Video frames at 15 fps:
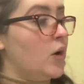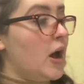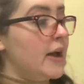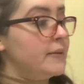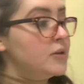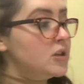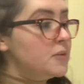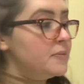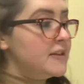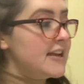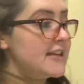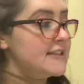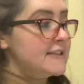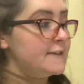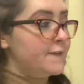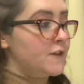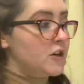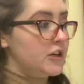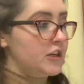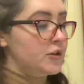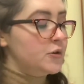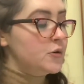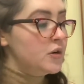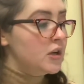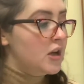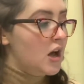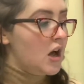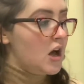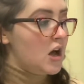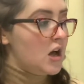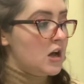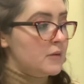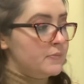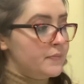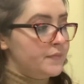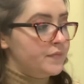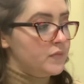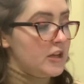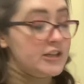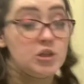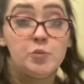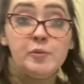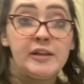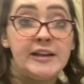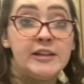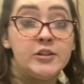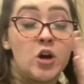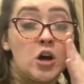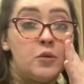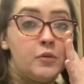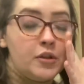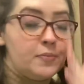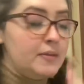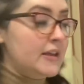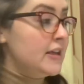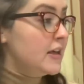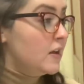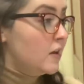I'm going to play this for you, and you play along with me.